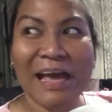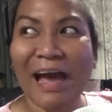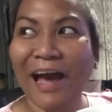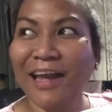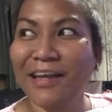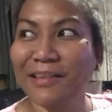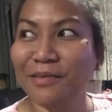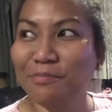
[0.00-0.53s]

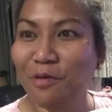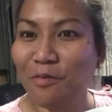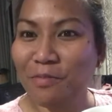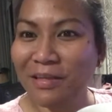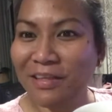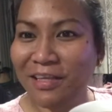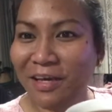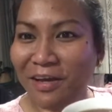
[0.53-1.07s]
at the
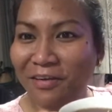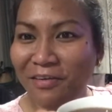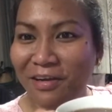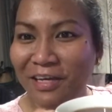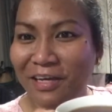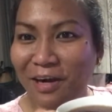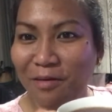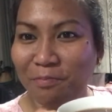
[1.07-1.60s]
moment here
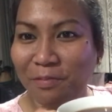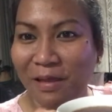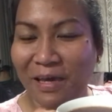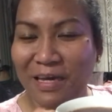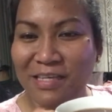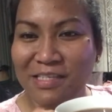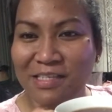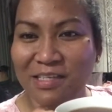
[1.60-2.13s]
in our
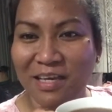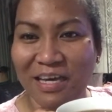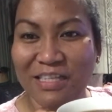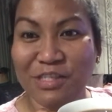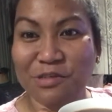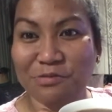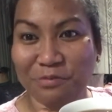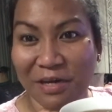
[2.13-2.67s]
place,
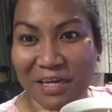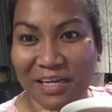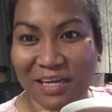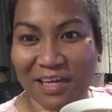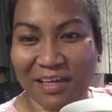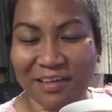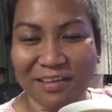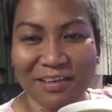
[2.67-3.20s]
it's
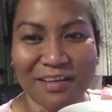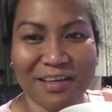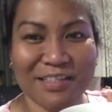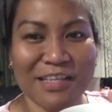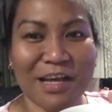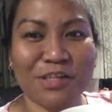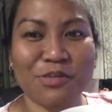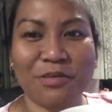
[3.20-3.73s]
raining. It's
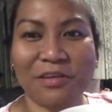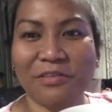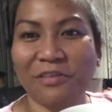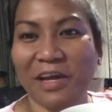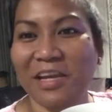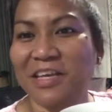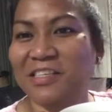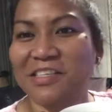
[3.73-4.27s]
actually
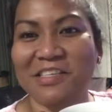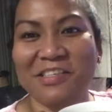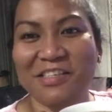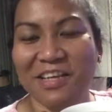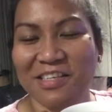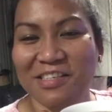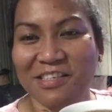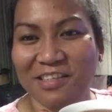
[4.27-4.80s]
raining since
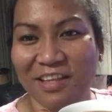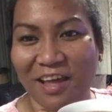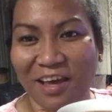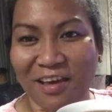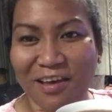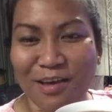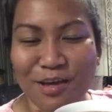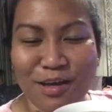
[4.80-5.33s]

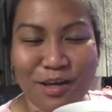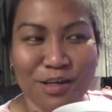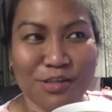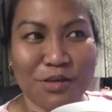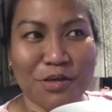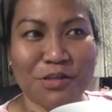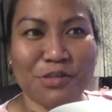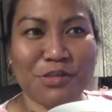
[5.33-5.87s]
yesterday.
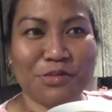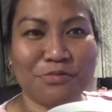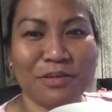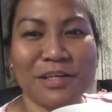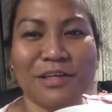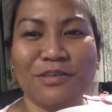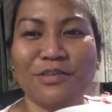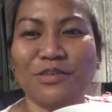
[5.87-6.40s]
So it's
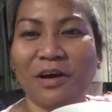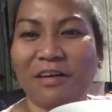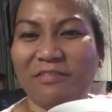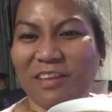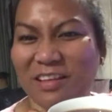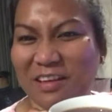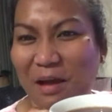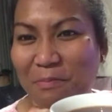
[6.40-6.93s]
really good to have
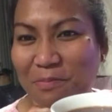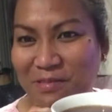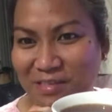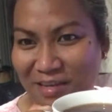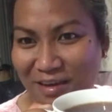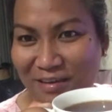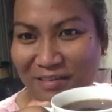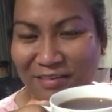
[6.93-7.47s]
that cup of
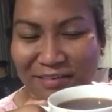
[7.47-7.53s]
tea.